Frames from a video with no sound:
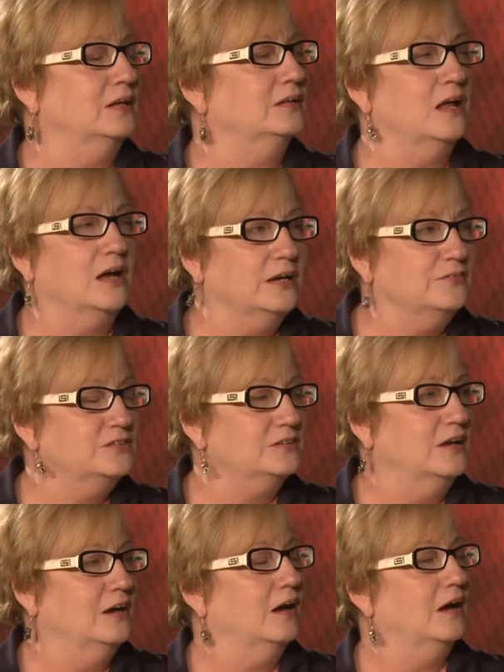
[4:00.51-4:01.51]
lives
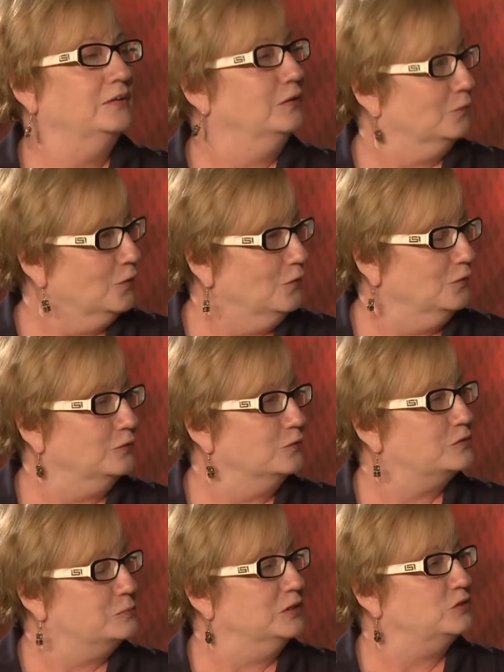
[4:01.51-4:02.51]
on their own, or
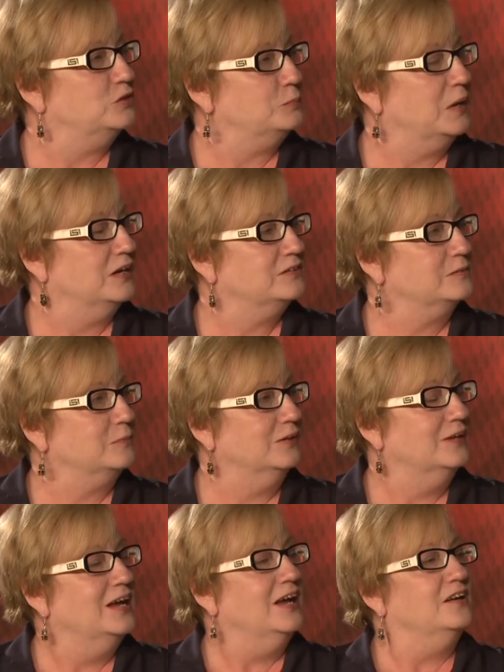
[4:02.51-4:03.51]
as much as possible?
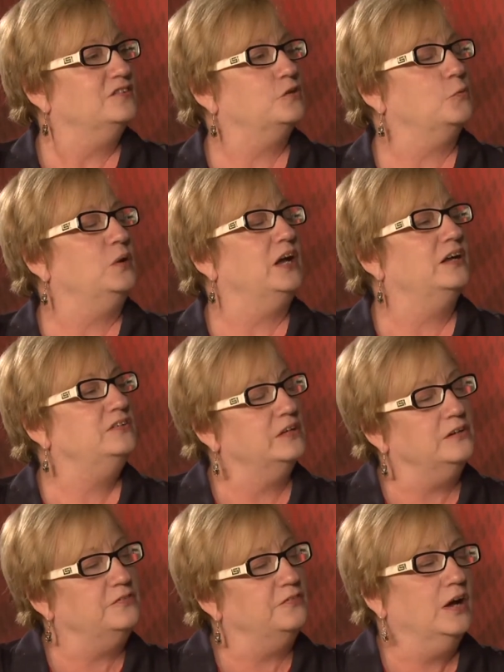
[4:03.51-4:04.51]
So we
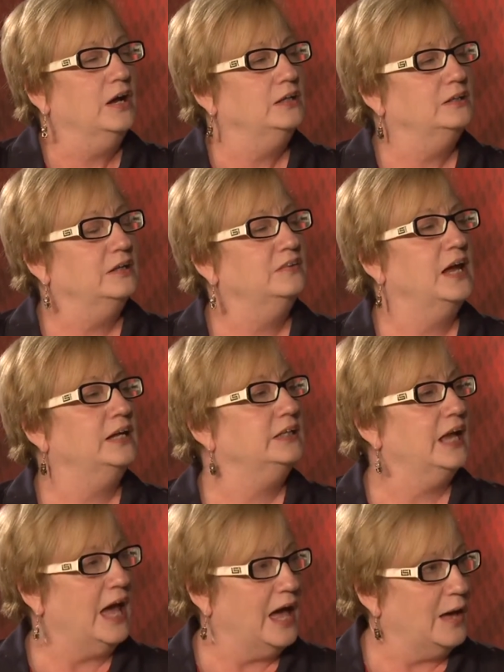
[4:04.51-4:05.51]
identified that
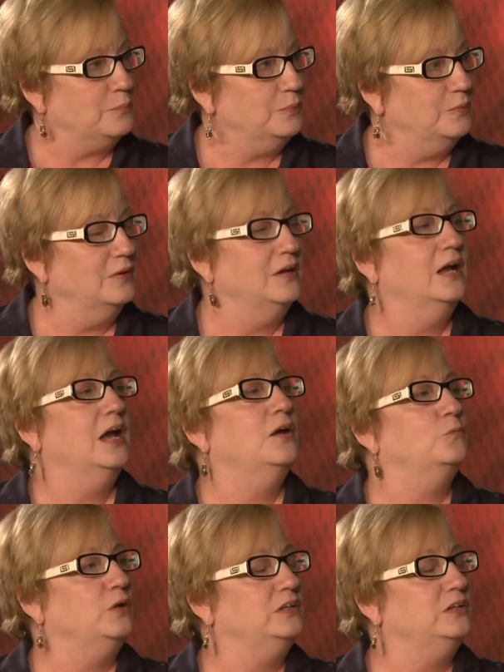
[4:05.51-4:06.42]
gap, and